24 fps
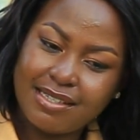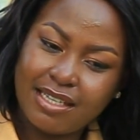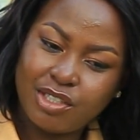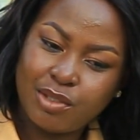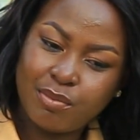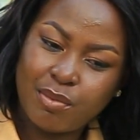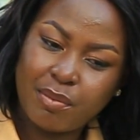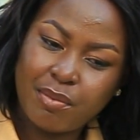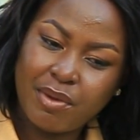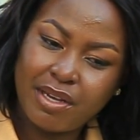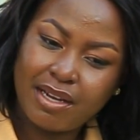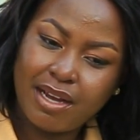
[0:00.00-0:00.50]

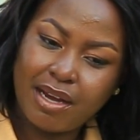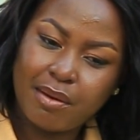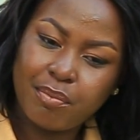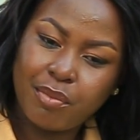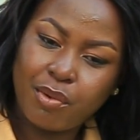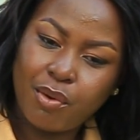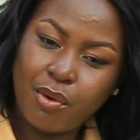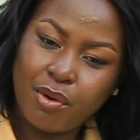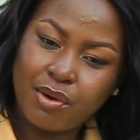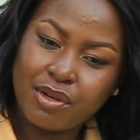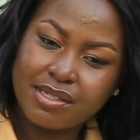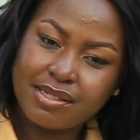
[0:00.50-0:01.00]
nashoma makeup
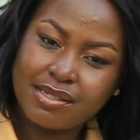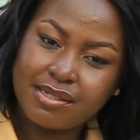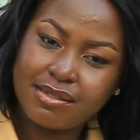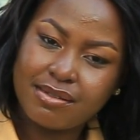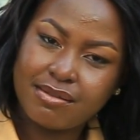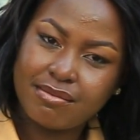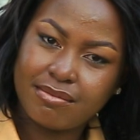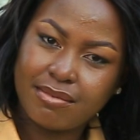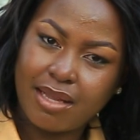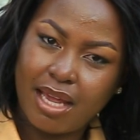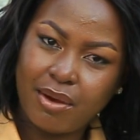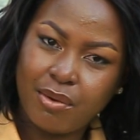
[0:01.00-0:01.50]

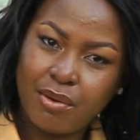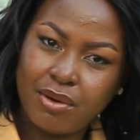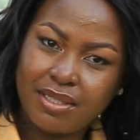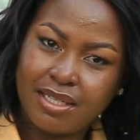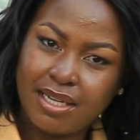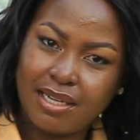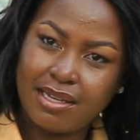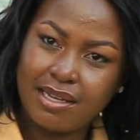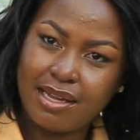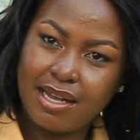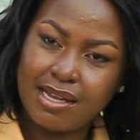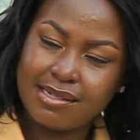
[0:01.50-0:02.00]
course. I got
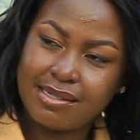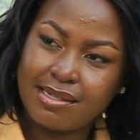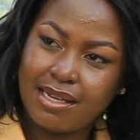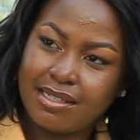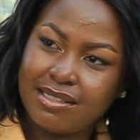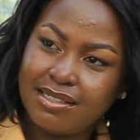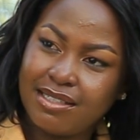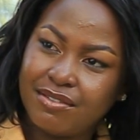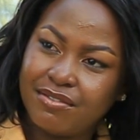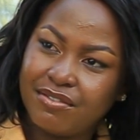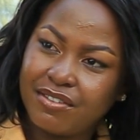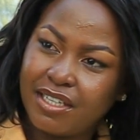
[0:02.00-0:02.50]
a
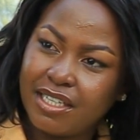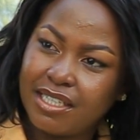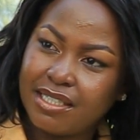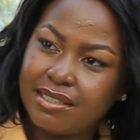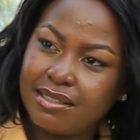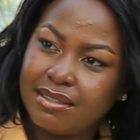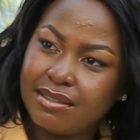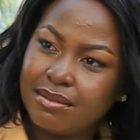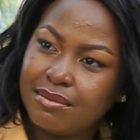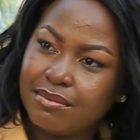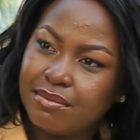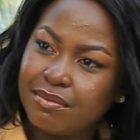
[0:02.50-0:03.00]

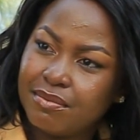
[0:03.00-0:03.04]
certificate.